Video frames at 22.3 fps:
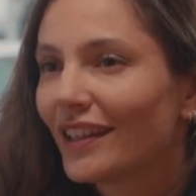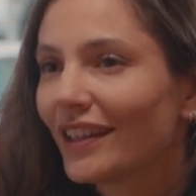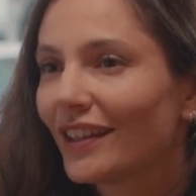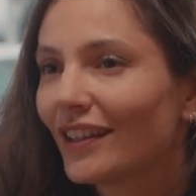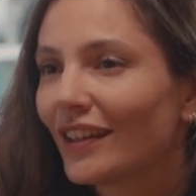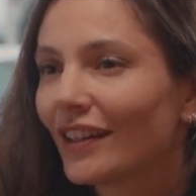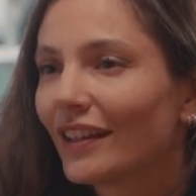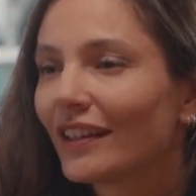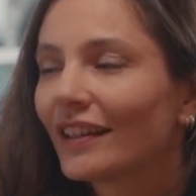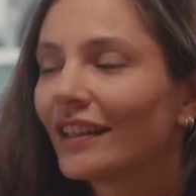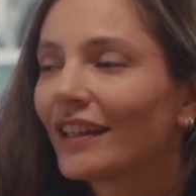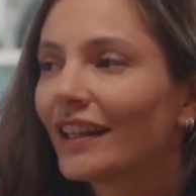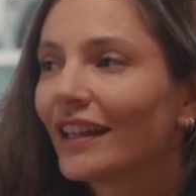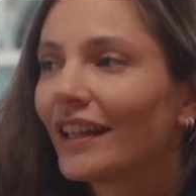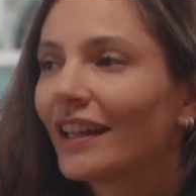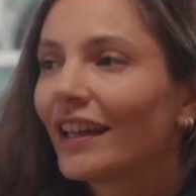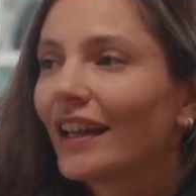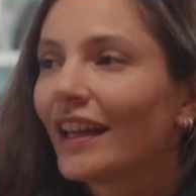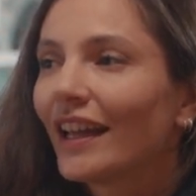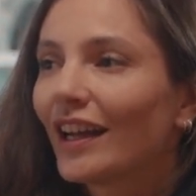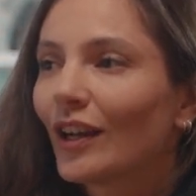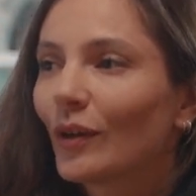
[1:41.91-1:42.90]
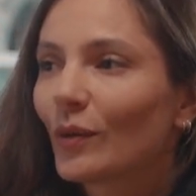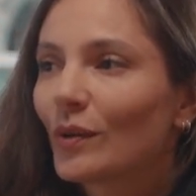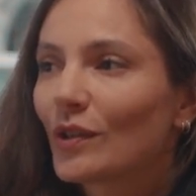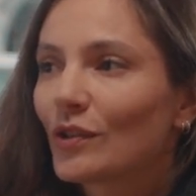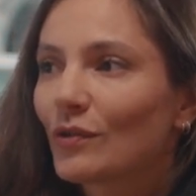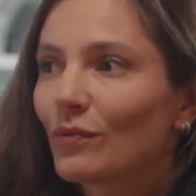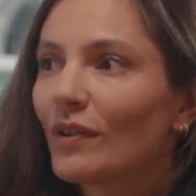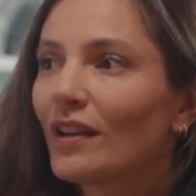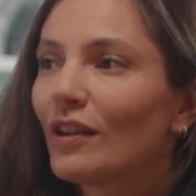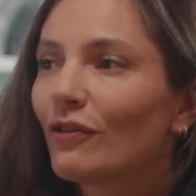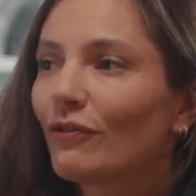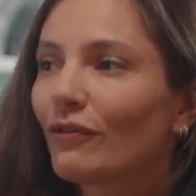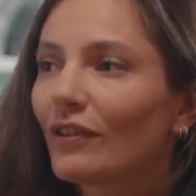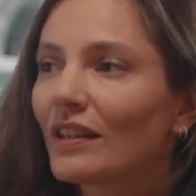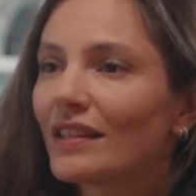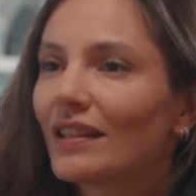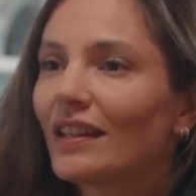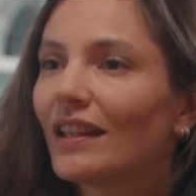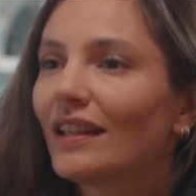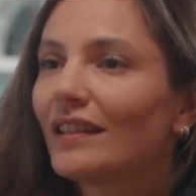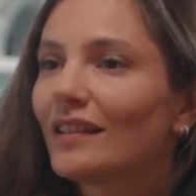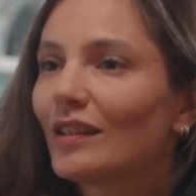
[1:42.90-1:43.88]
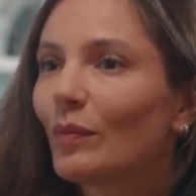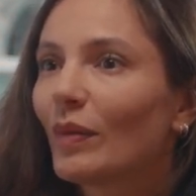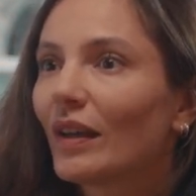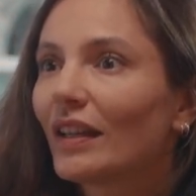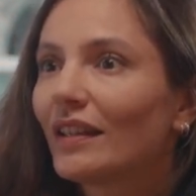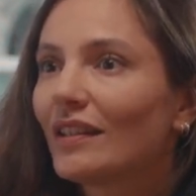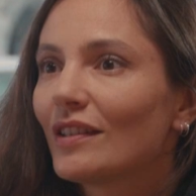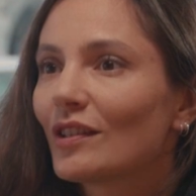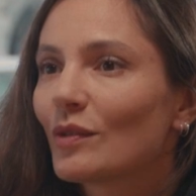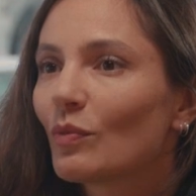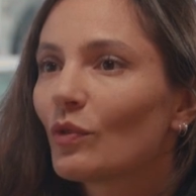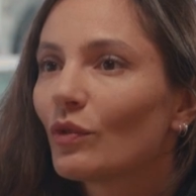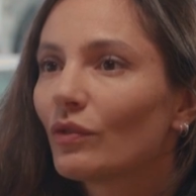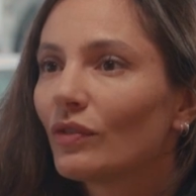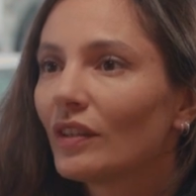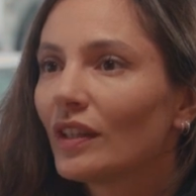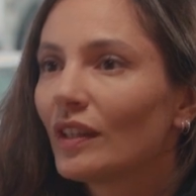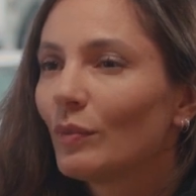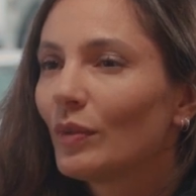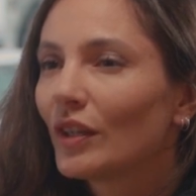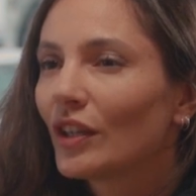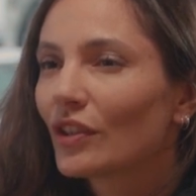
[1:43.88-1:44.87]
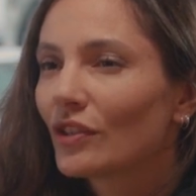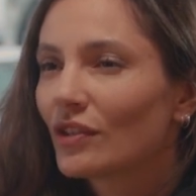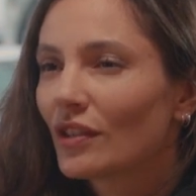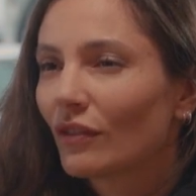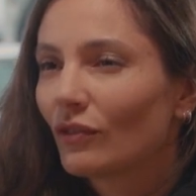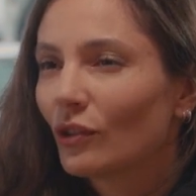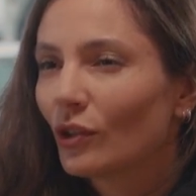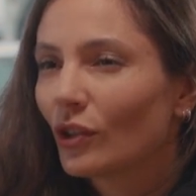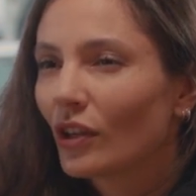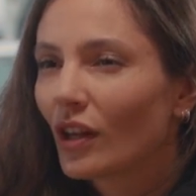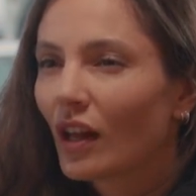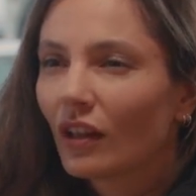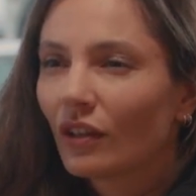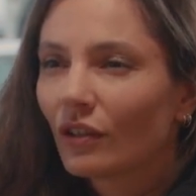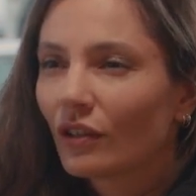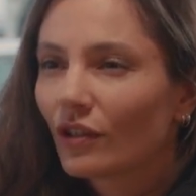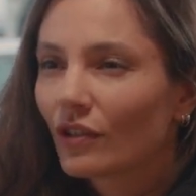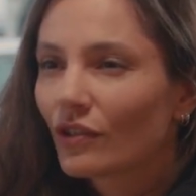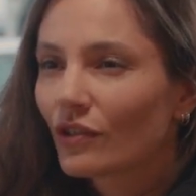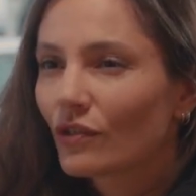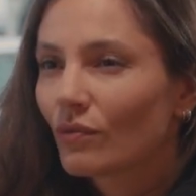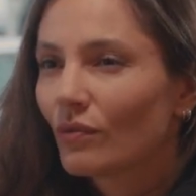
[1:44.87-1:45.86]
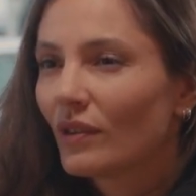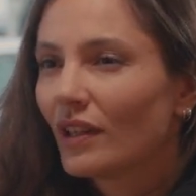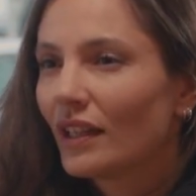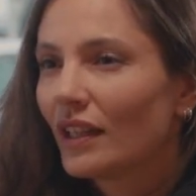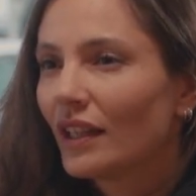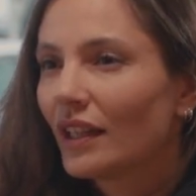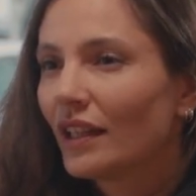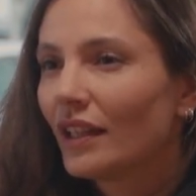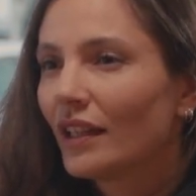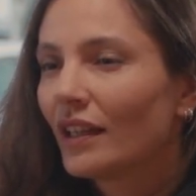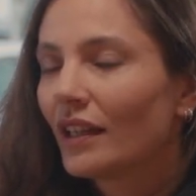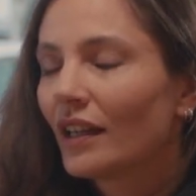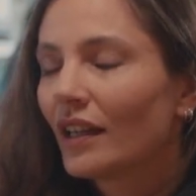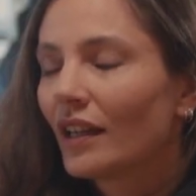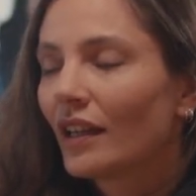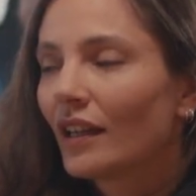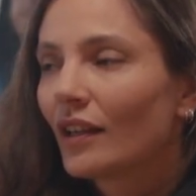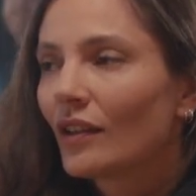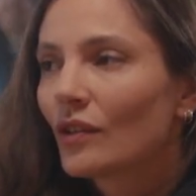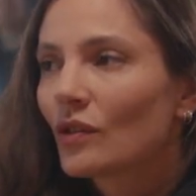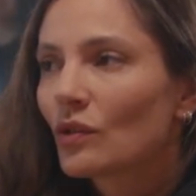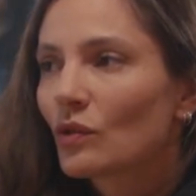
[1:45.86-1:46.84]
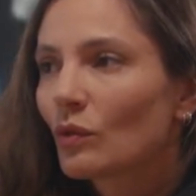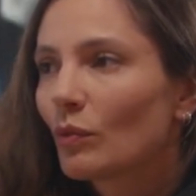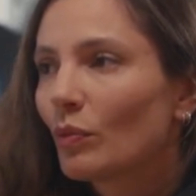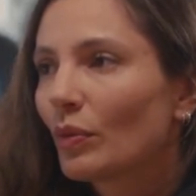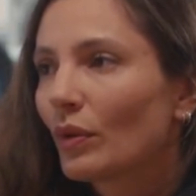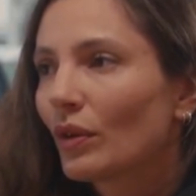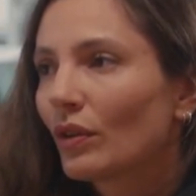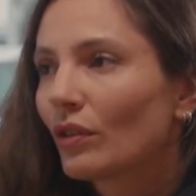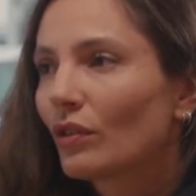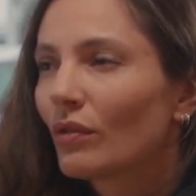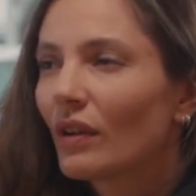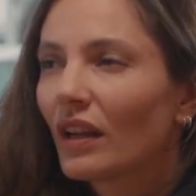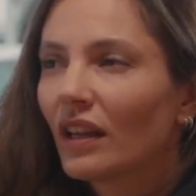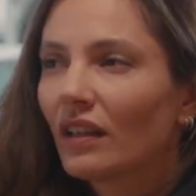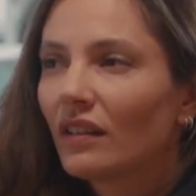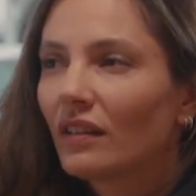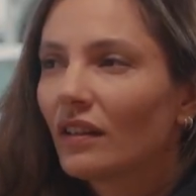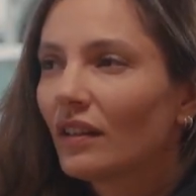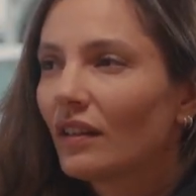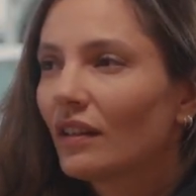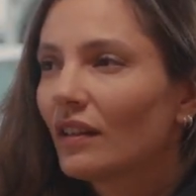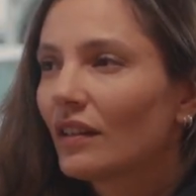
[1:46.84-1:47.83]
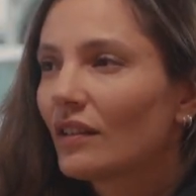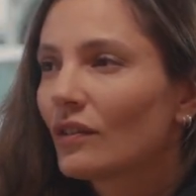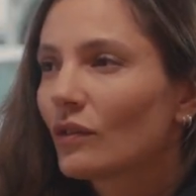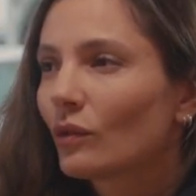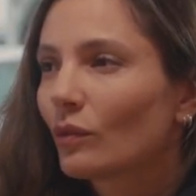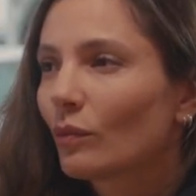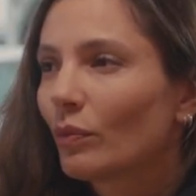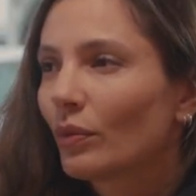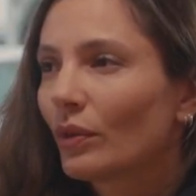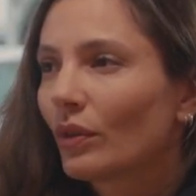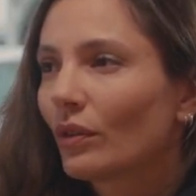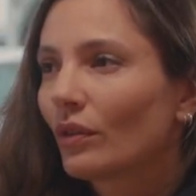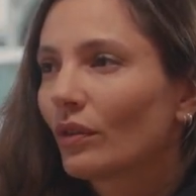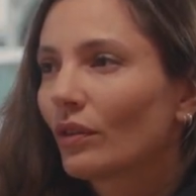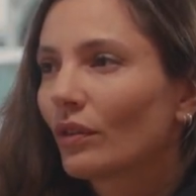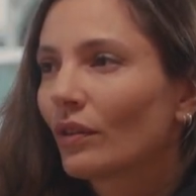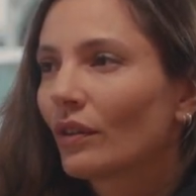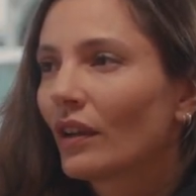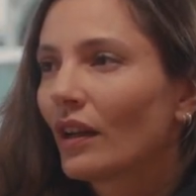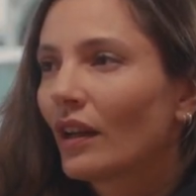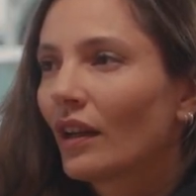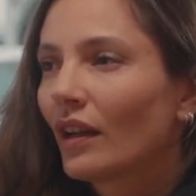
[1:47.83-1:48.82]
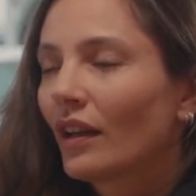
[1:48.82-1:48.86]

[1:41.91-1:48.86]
And I was really fascinated by this movie because of the colors, really super graded, super,